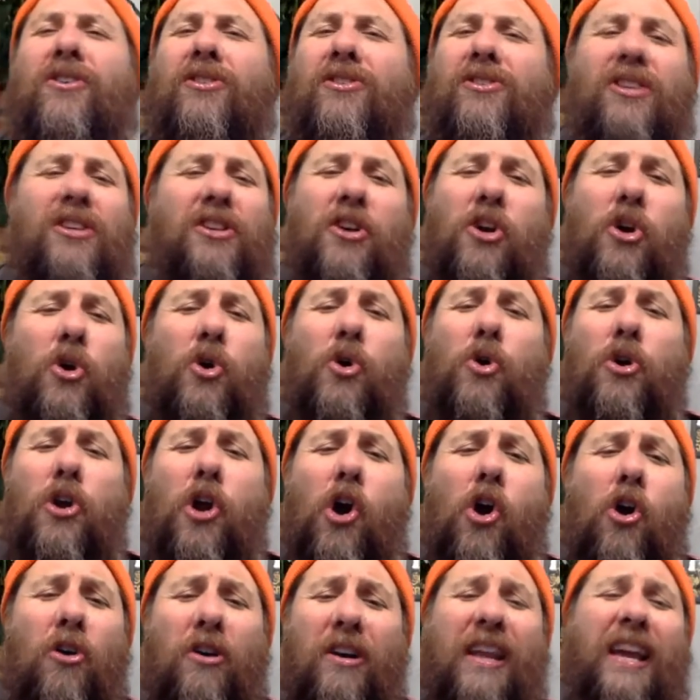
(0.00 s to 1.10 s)
you
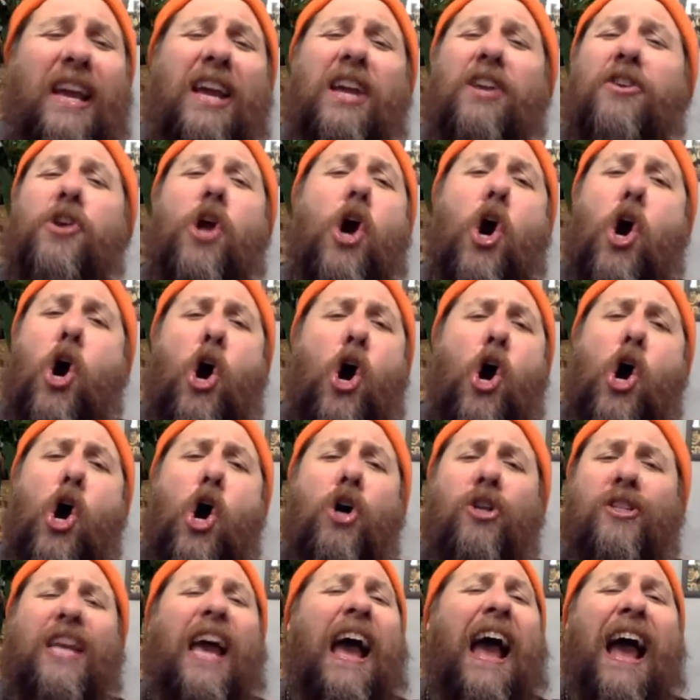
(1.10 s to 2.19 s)
don't need
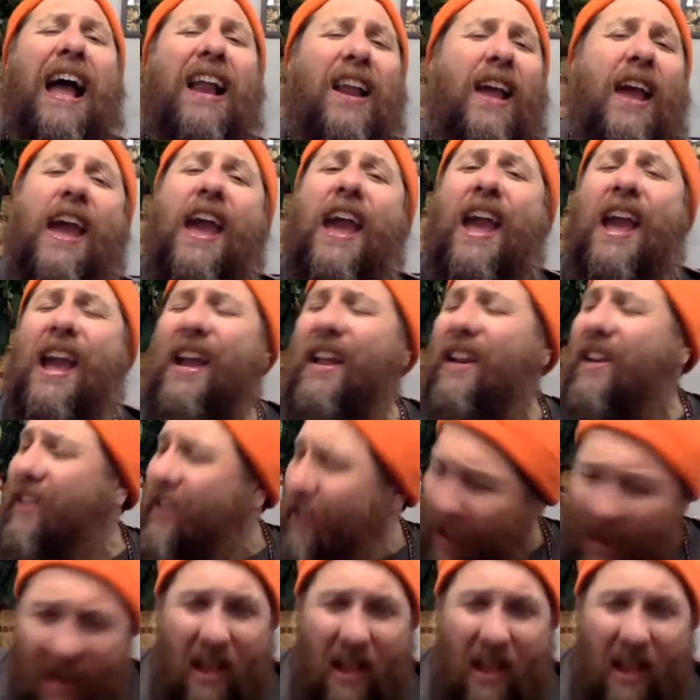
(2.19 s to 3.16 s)
no talent